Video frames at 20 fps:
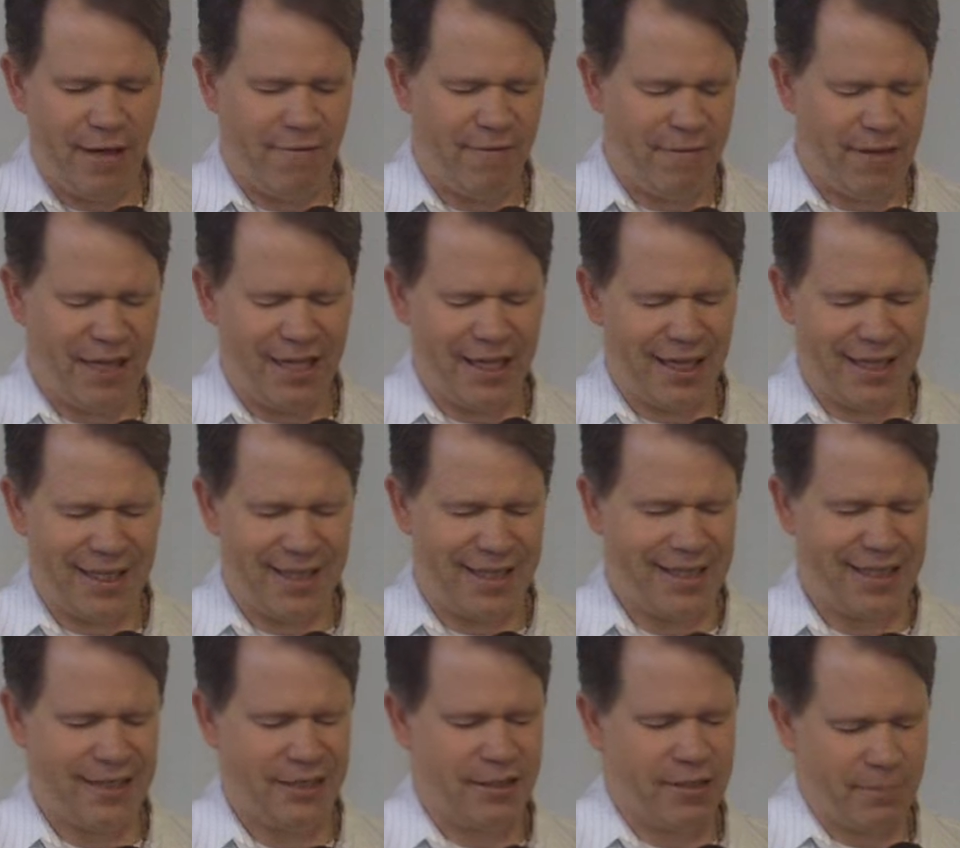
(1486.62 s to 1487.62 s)
have vague
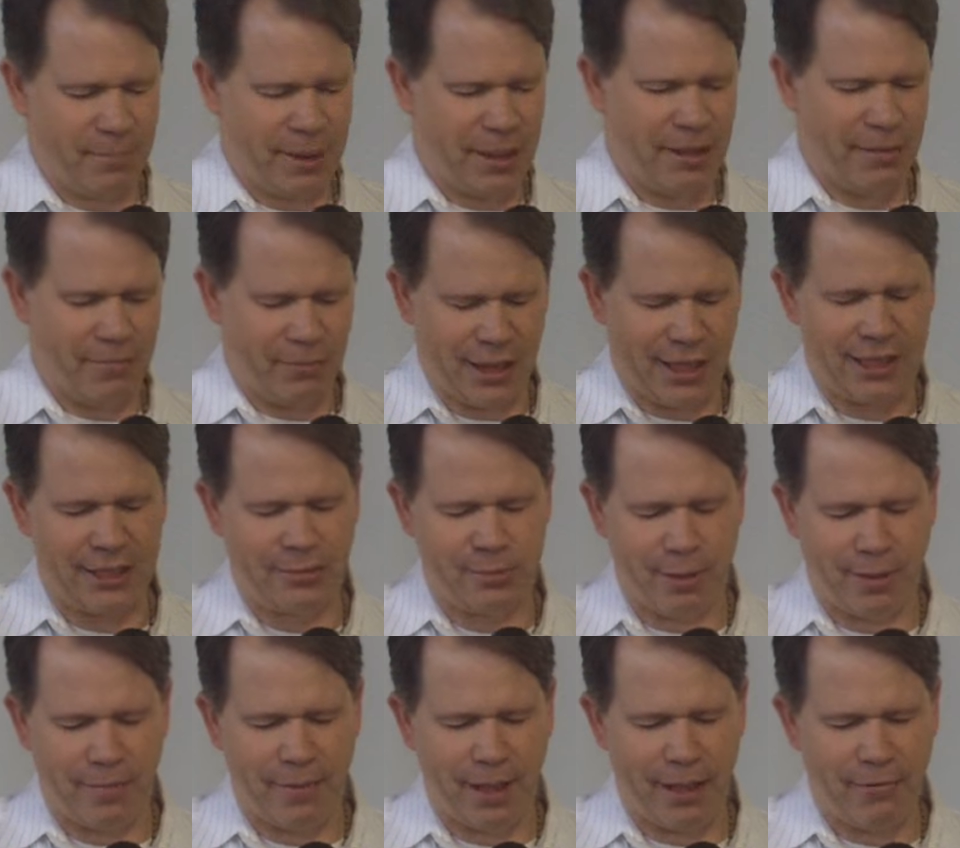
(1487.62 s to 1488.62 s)
ideas of being
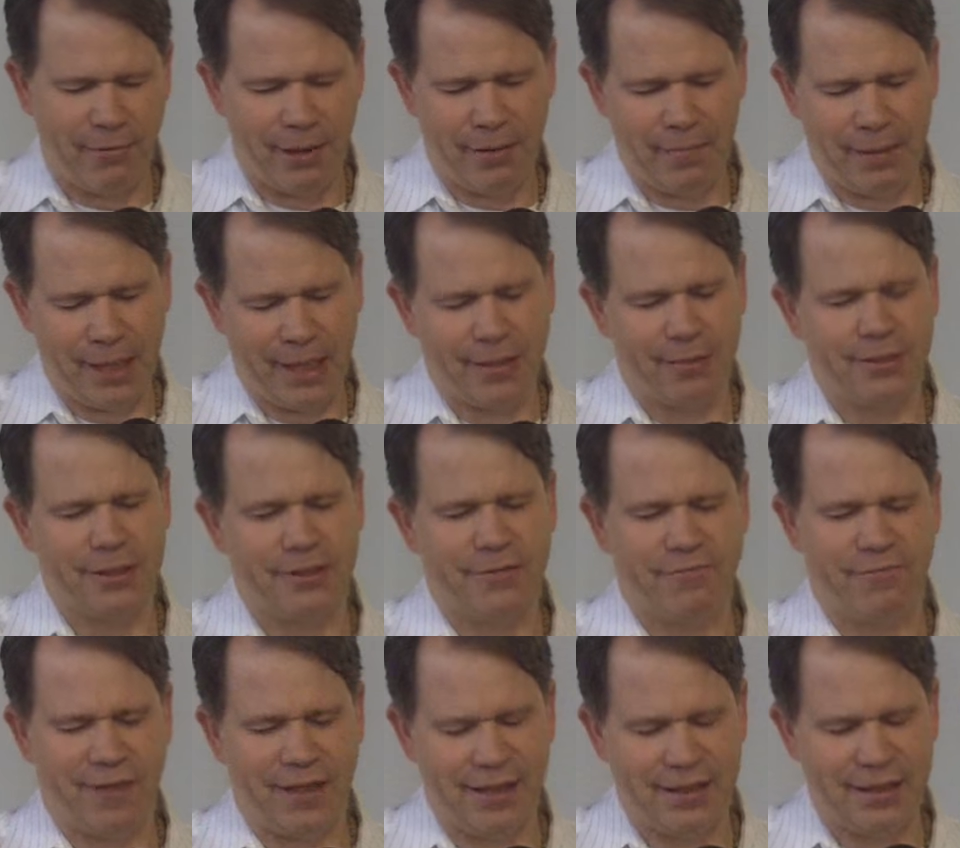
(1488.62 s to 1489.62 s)
blessed, but may we be able
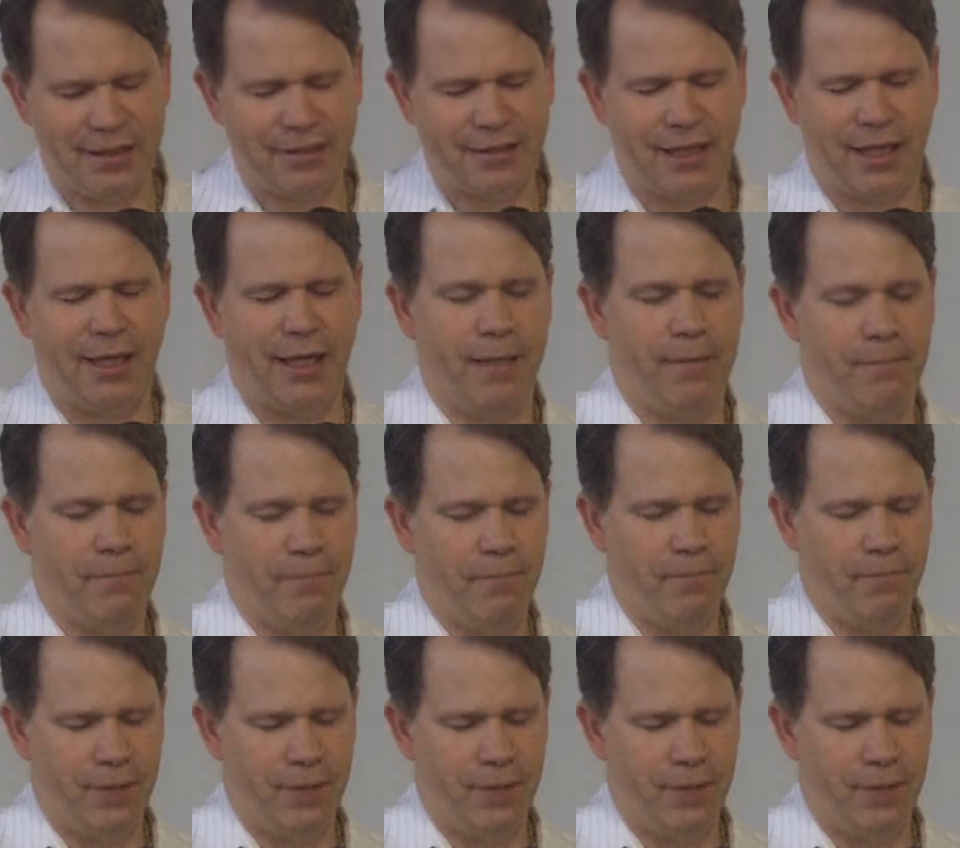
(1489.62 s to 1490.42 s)
to find the time